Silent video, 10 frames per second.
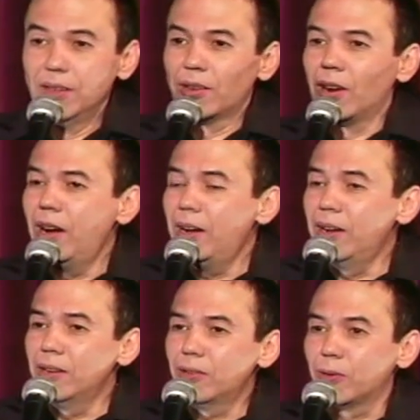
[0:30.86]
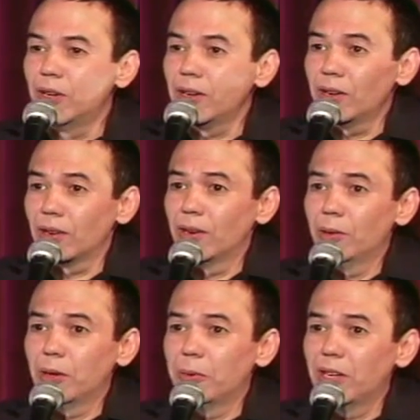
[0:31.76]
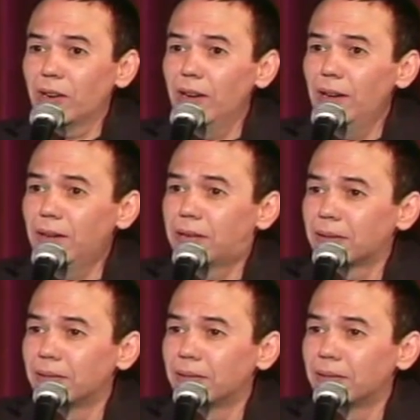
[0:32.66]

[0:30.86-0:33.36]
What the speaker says: Colin's fucking around with a big coat.